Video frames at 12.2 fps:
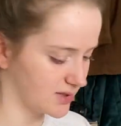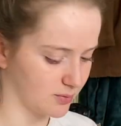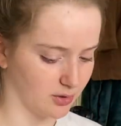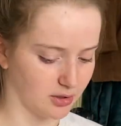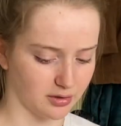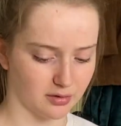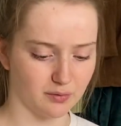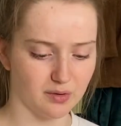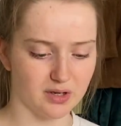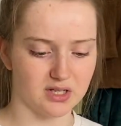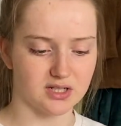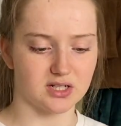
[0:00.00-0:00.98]
one,
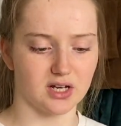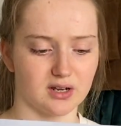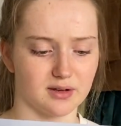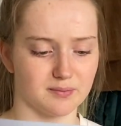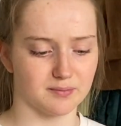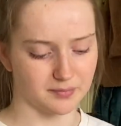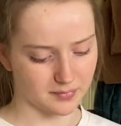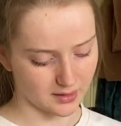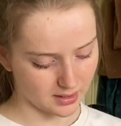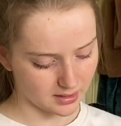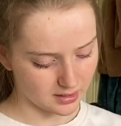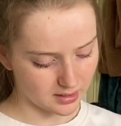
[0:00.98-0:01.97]
which
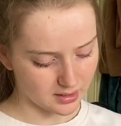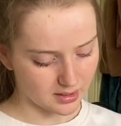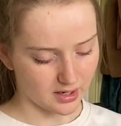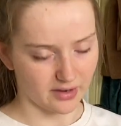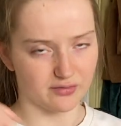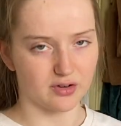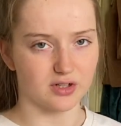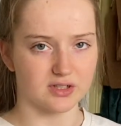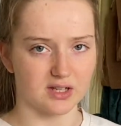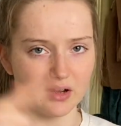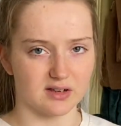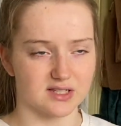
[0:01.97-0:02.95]
I've cut
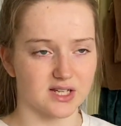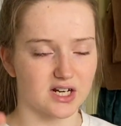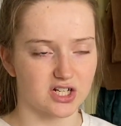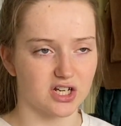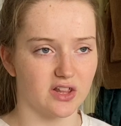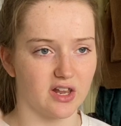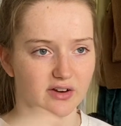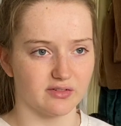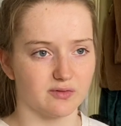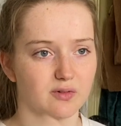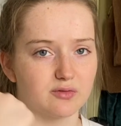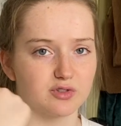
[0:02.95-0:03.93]
out a section and I've
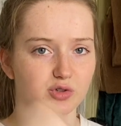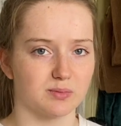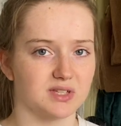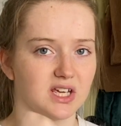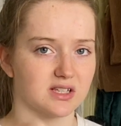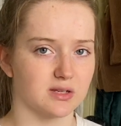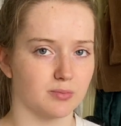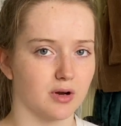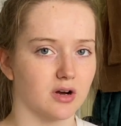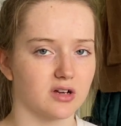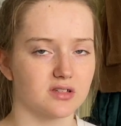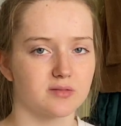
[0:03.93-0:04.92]
stripped it into
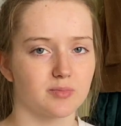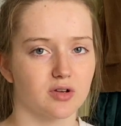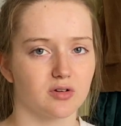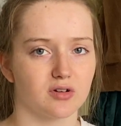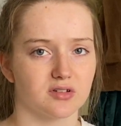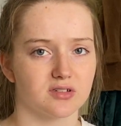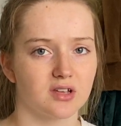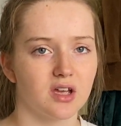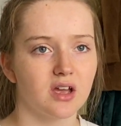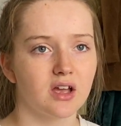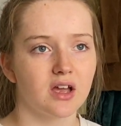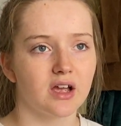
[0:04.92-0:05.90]
bars because
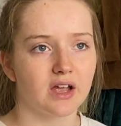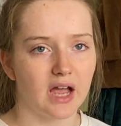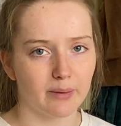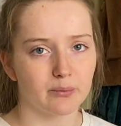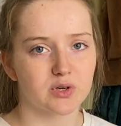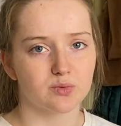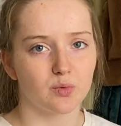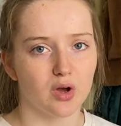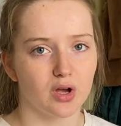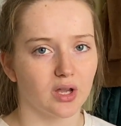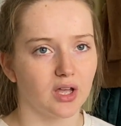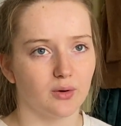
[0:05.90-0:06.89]
cameras
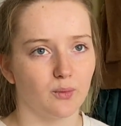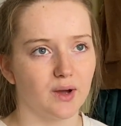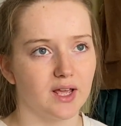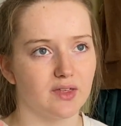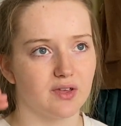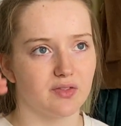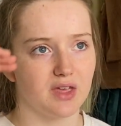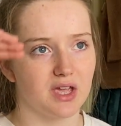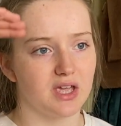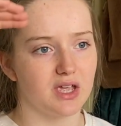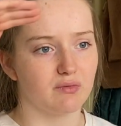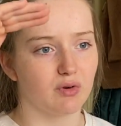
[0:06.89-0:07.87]
work in a way that
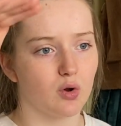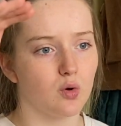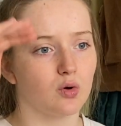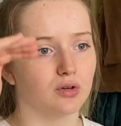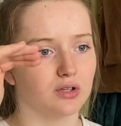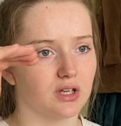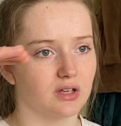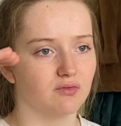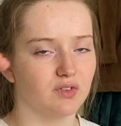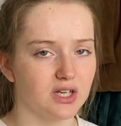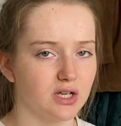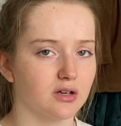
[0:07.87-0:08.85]
they record
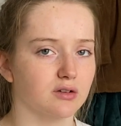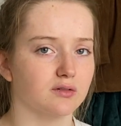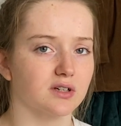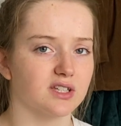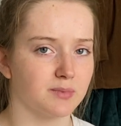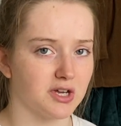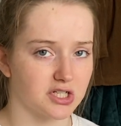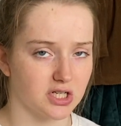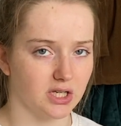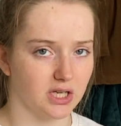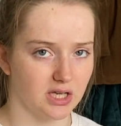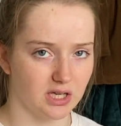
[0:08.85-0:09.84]
video,
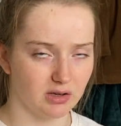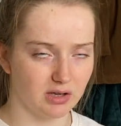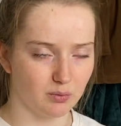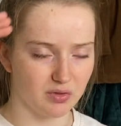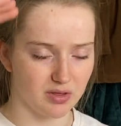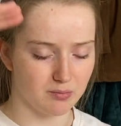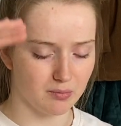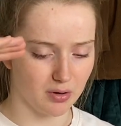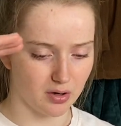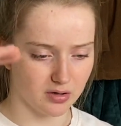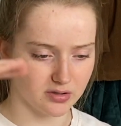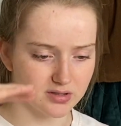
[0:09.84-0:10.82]
especially within
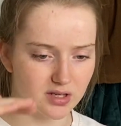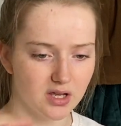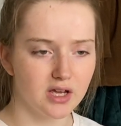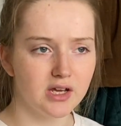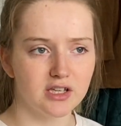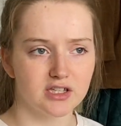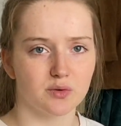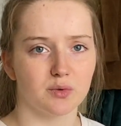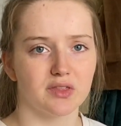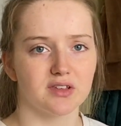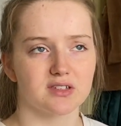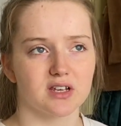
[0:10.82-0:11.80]
bars. So
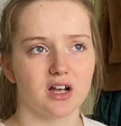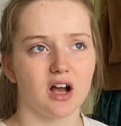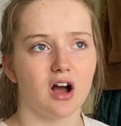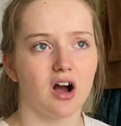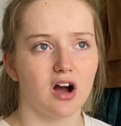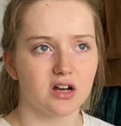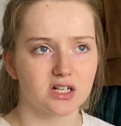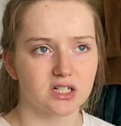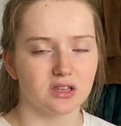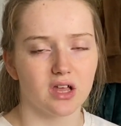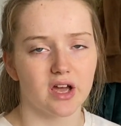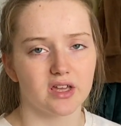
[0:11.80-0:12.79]
when there's like a harsh
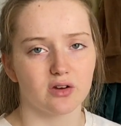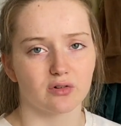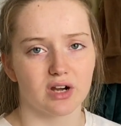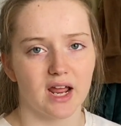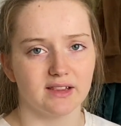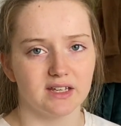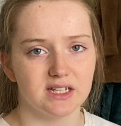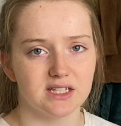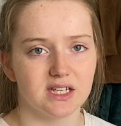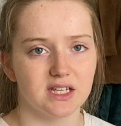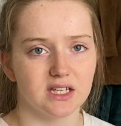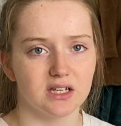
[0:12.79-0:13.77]
light or an
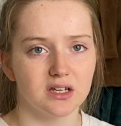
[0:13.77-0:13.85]
LED,